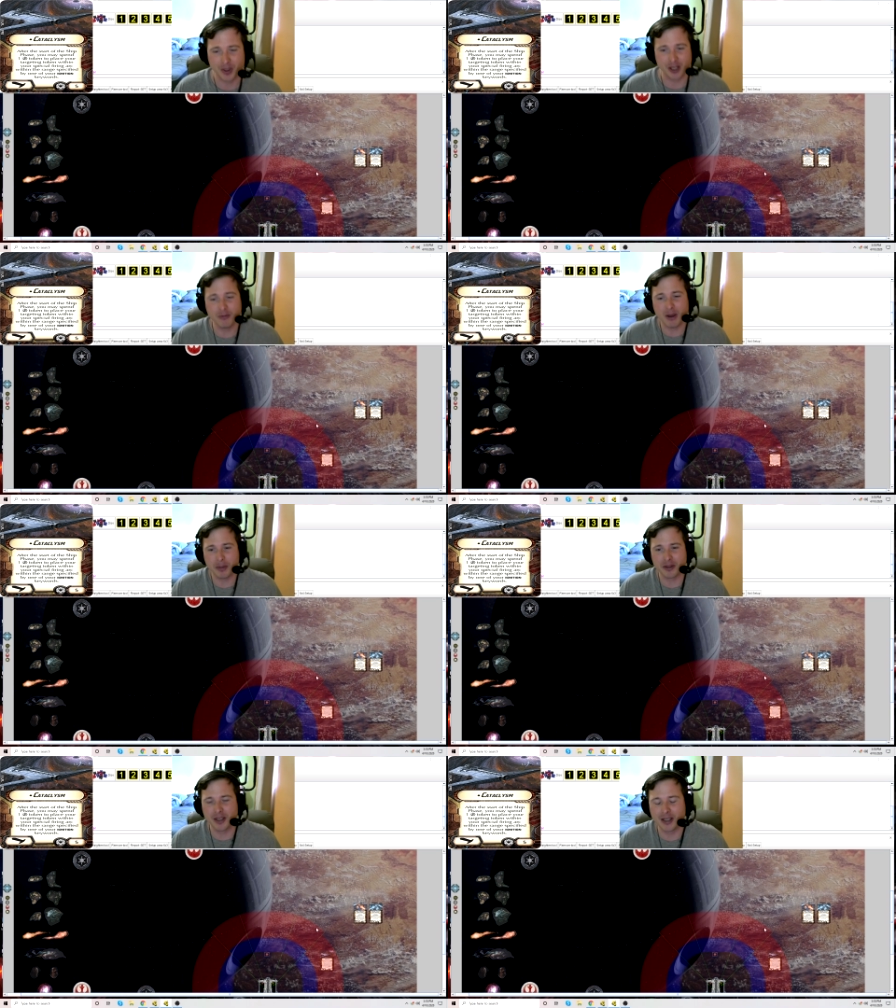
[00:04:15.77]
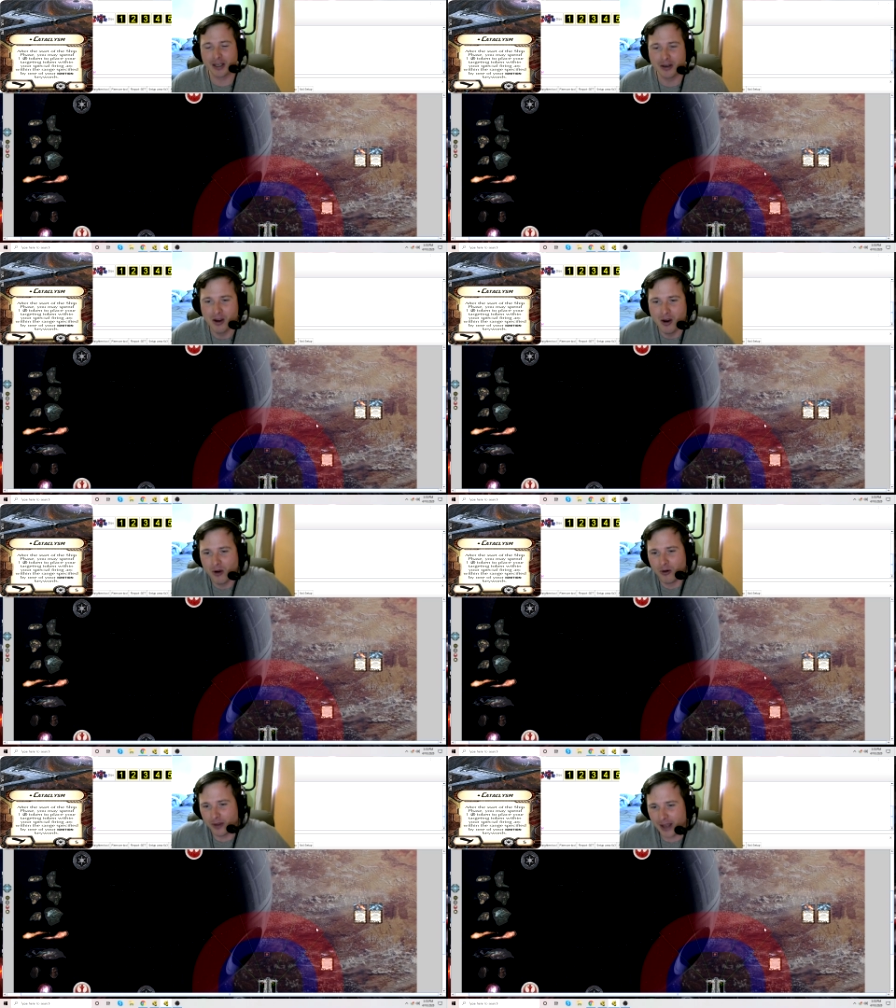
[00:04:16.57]
And you might be thinking,
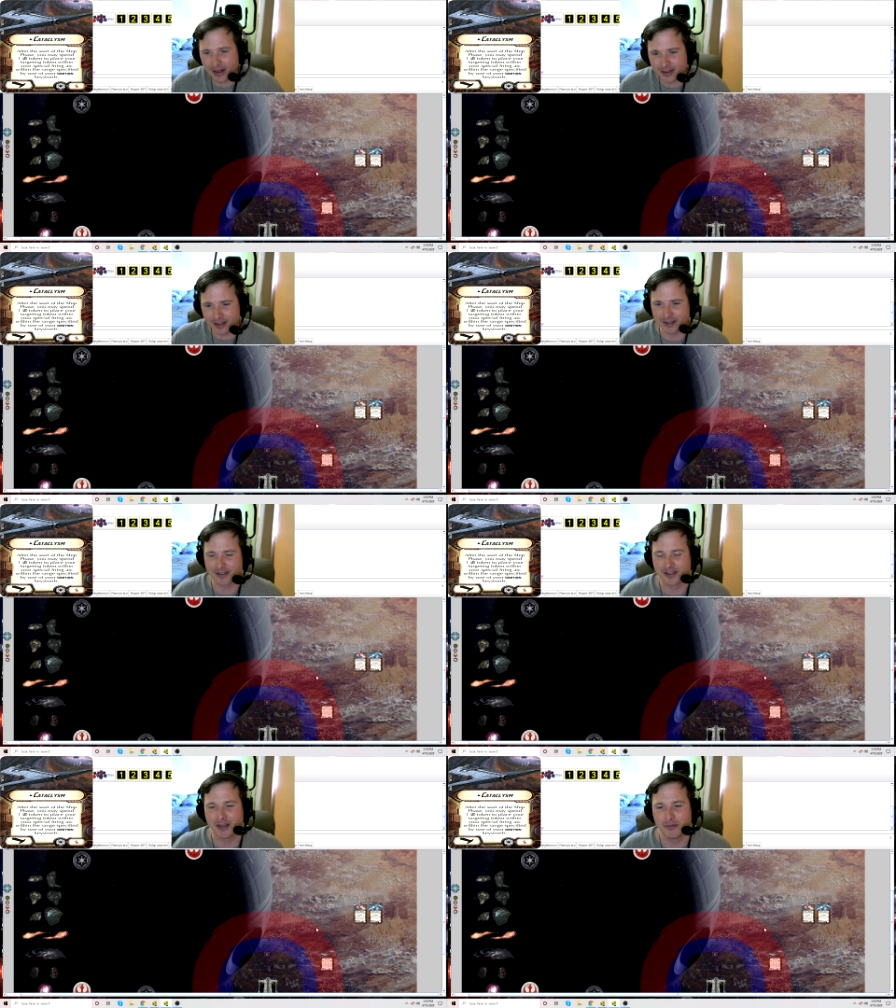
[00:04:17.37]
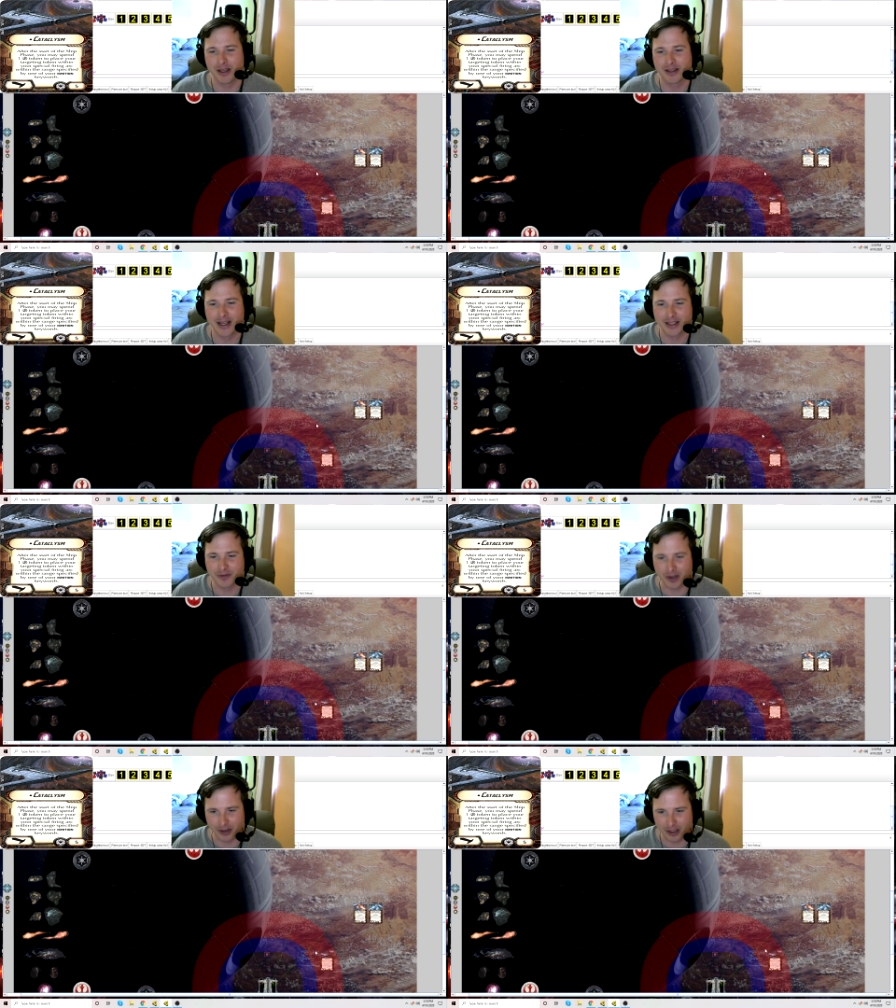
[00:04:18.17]
well, that doesn't seem like that's
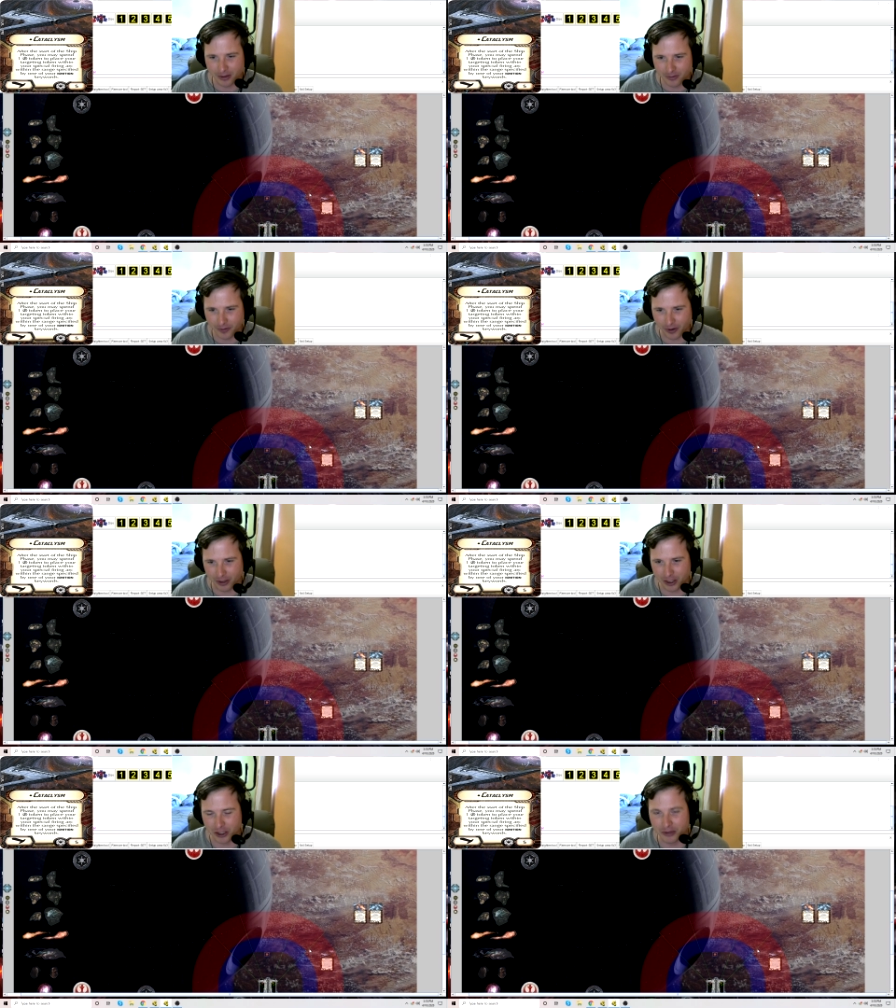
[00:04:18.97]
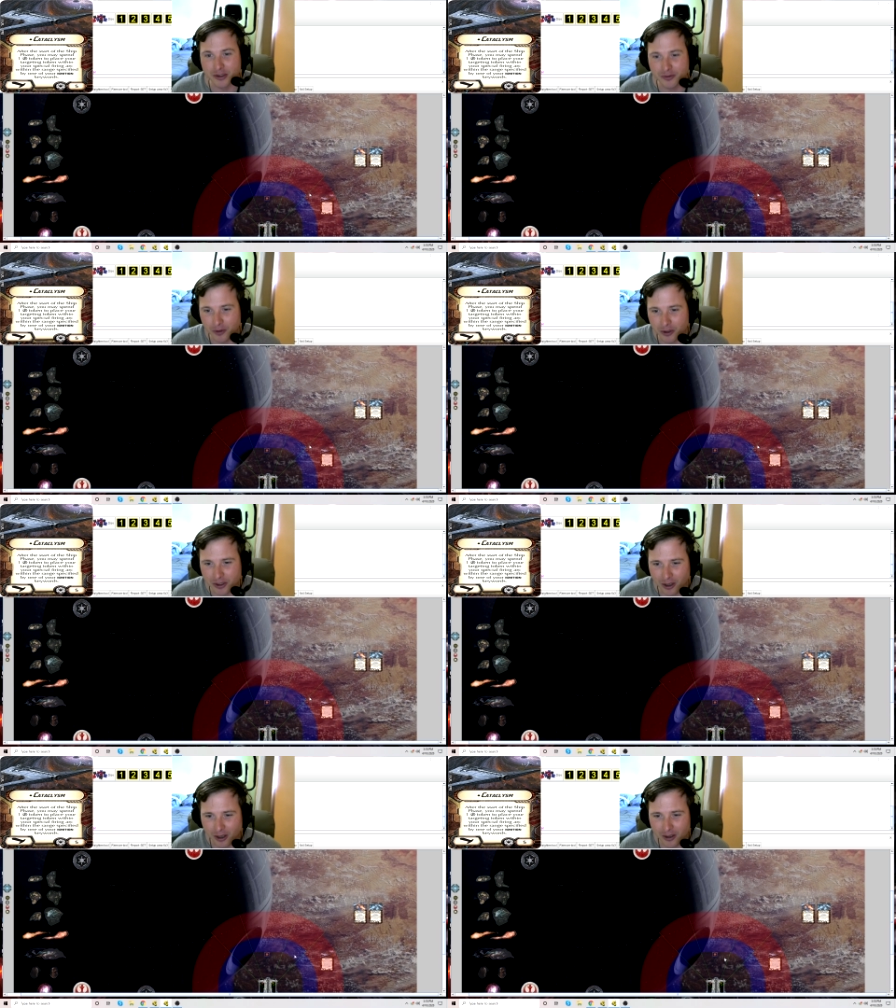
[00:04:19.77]
very, very useful
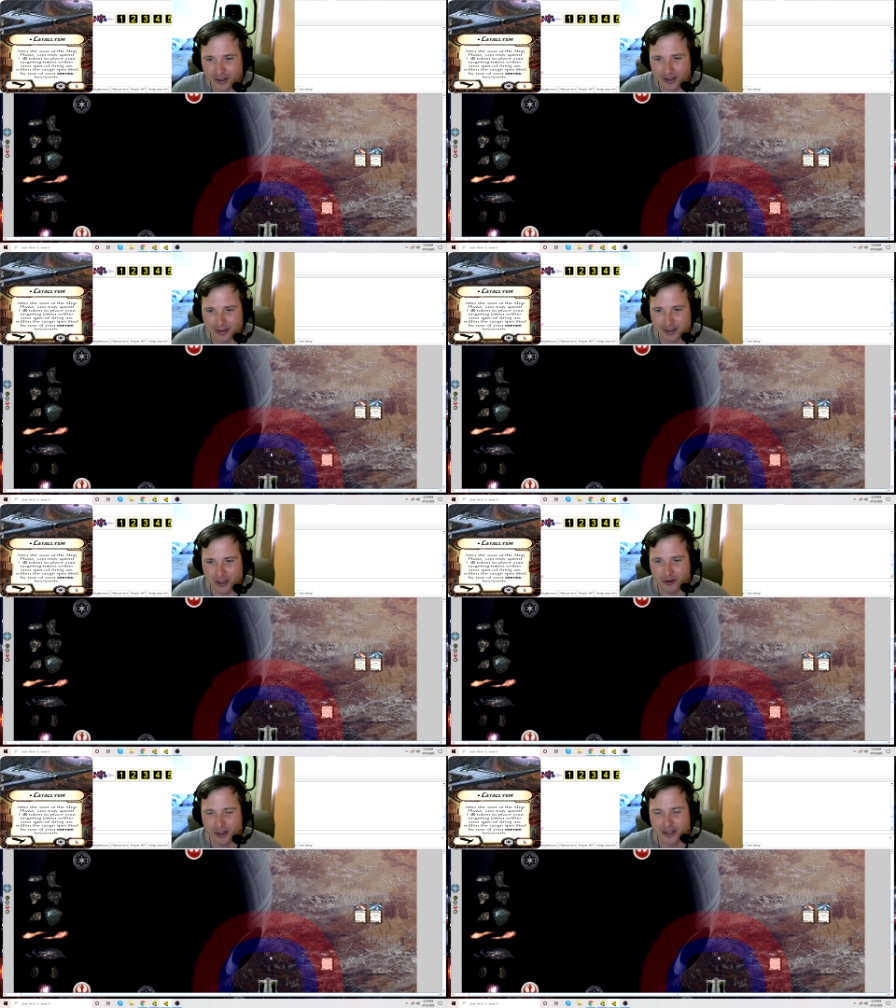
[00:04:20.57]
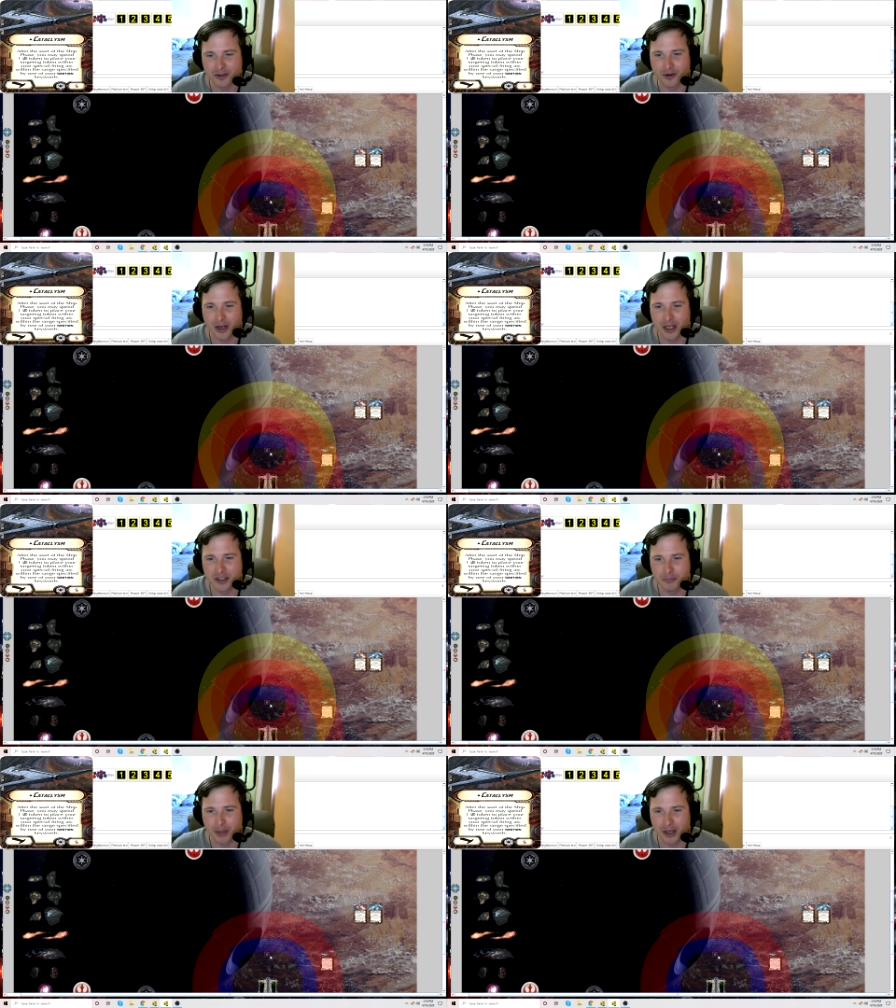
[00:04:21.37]
at all. It doesn't increase the
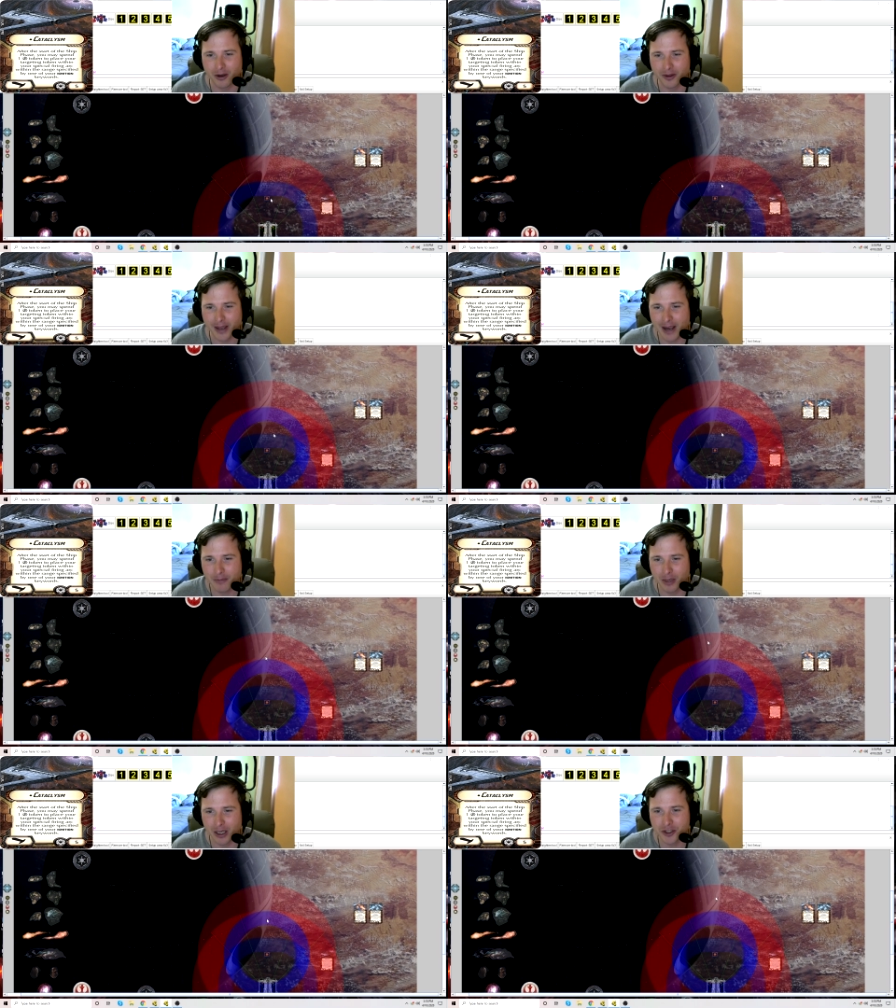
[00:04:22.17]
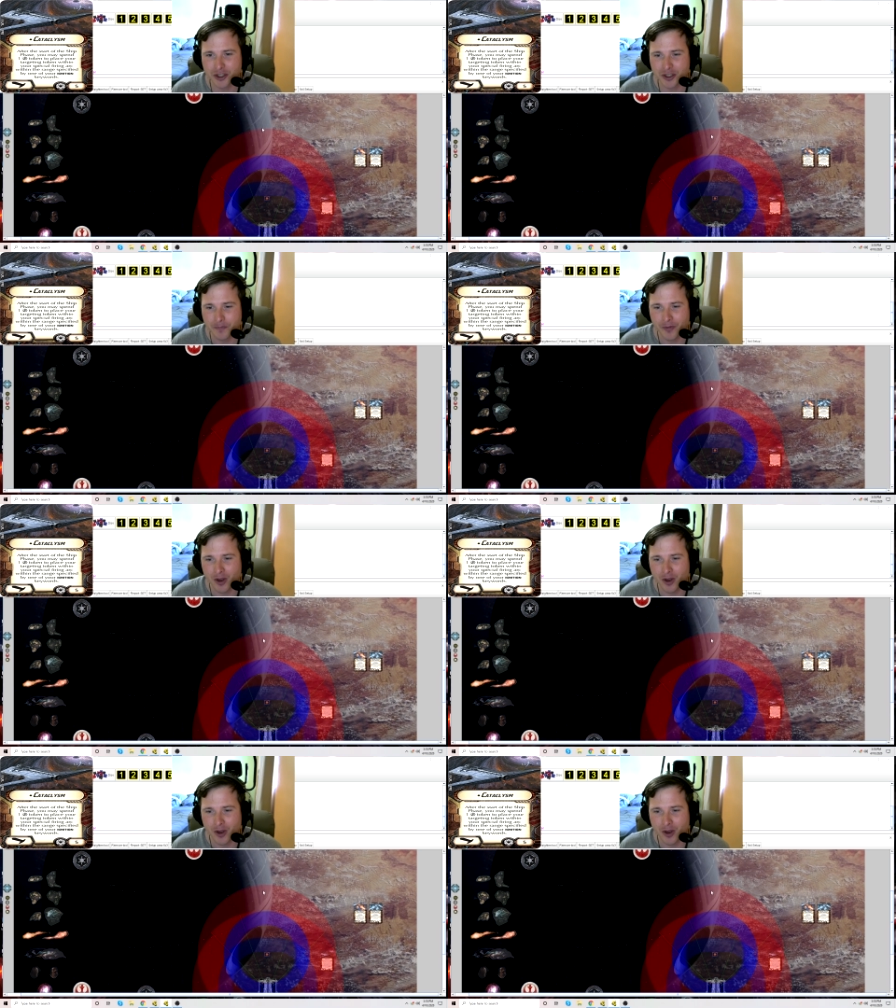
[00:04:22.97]
range by all that much.